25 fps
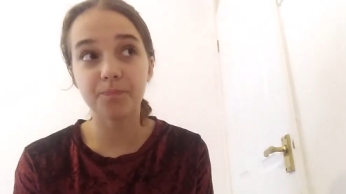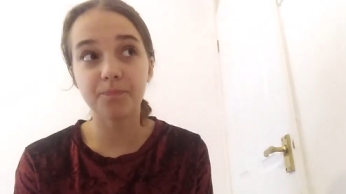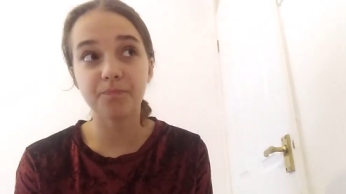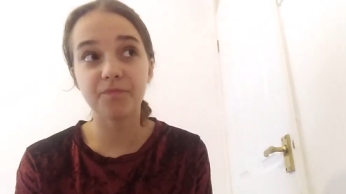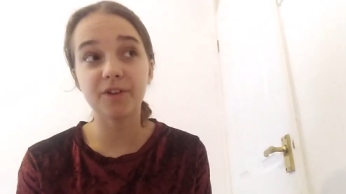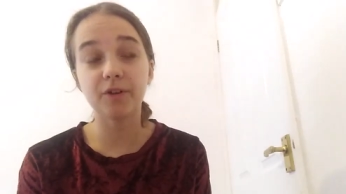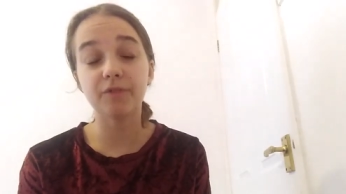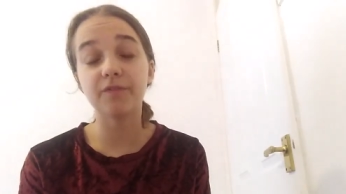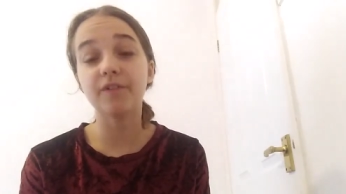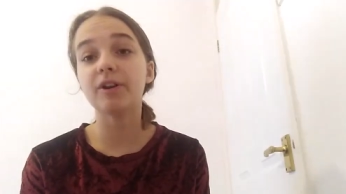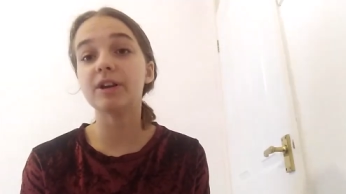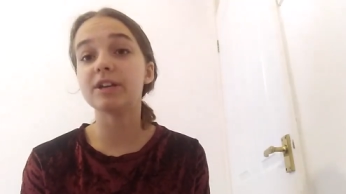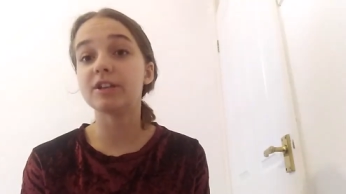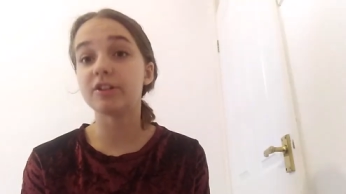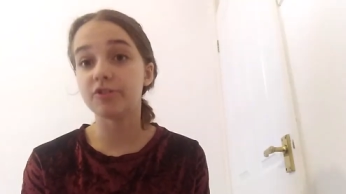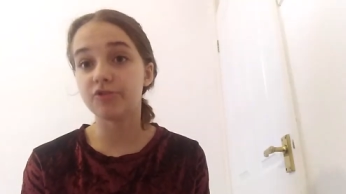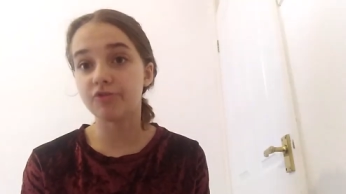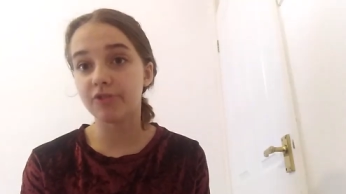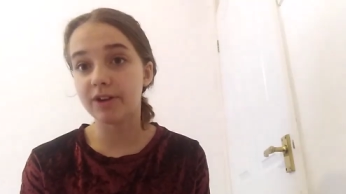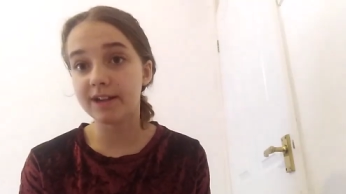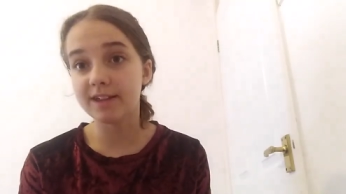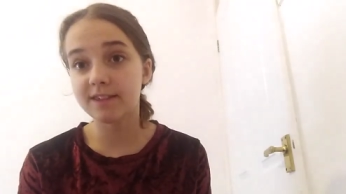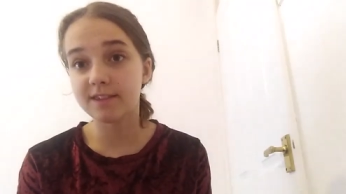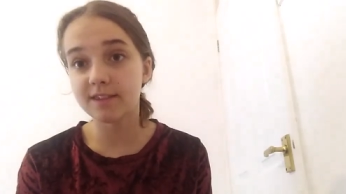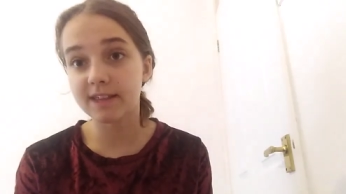feel very
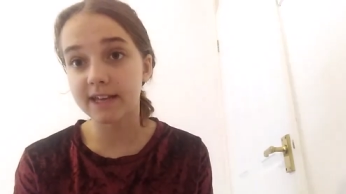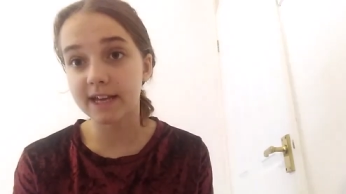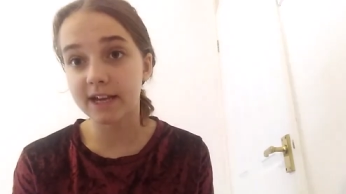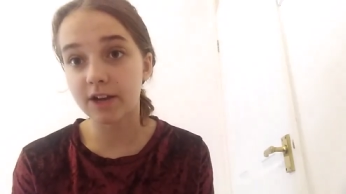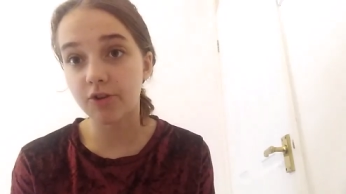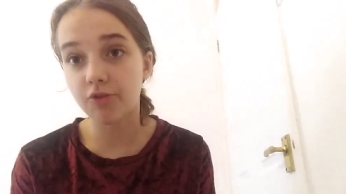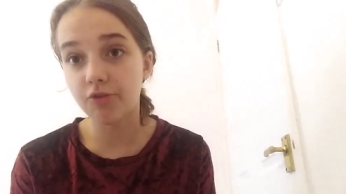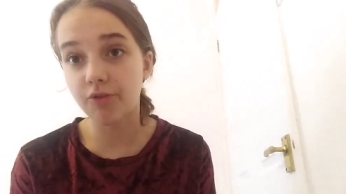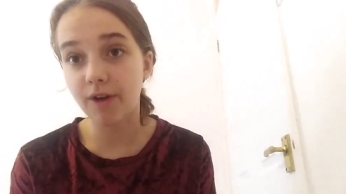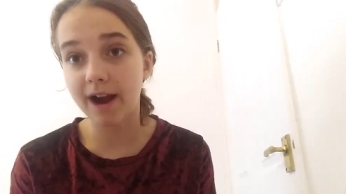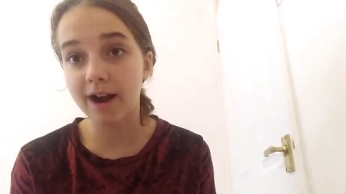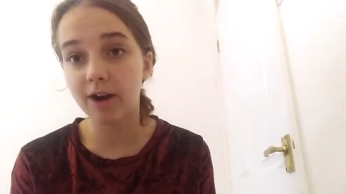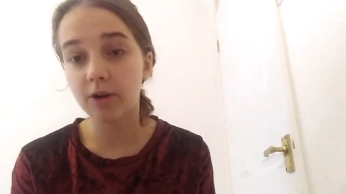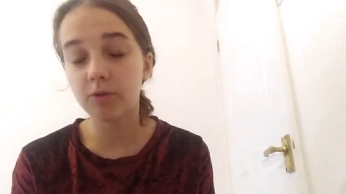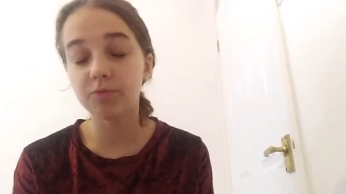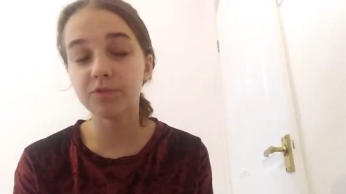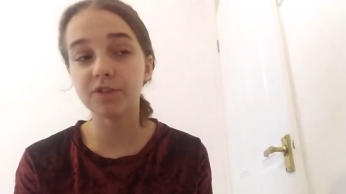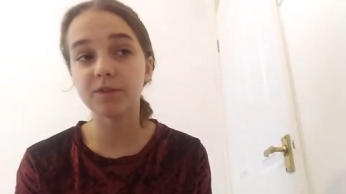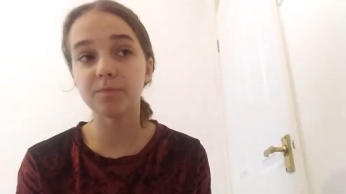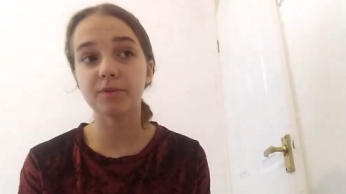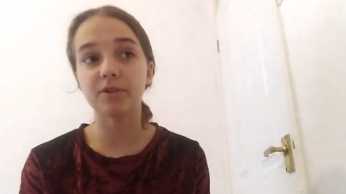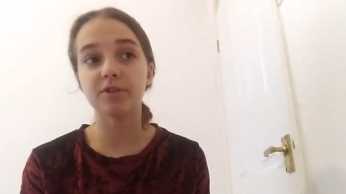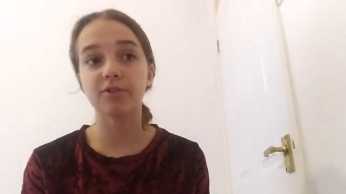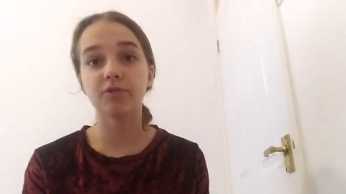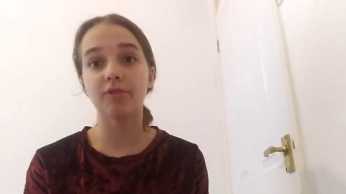distressed in
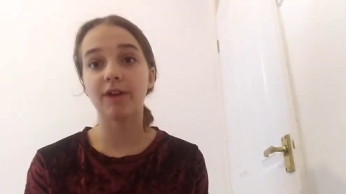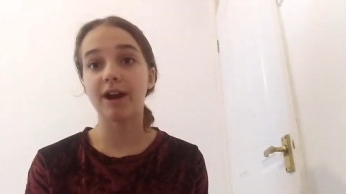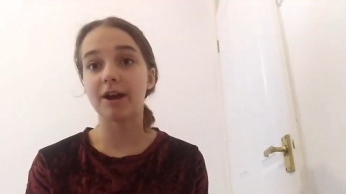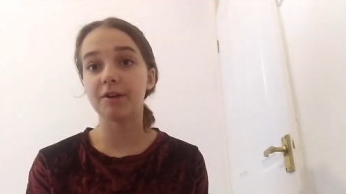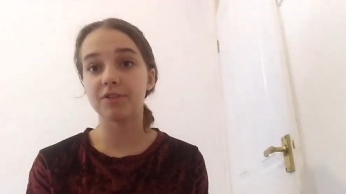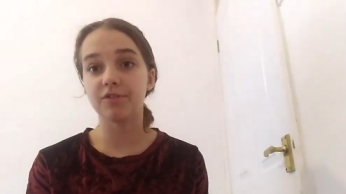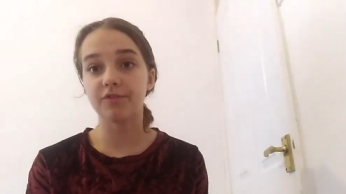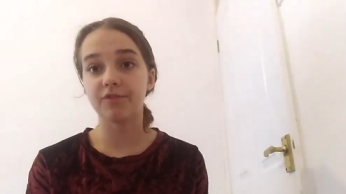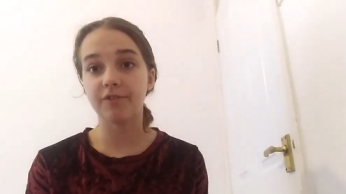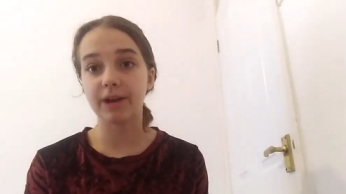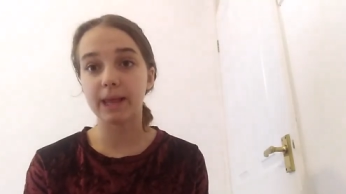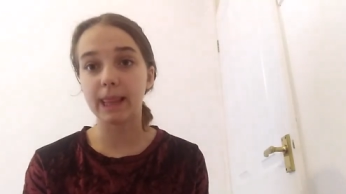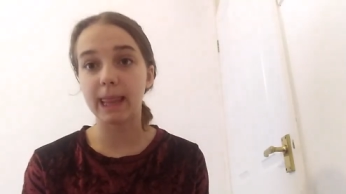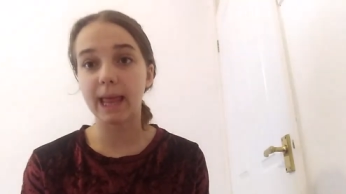crowds because crowds are very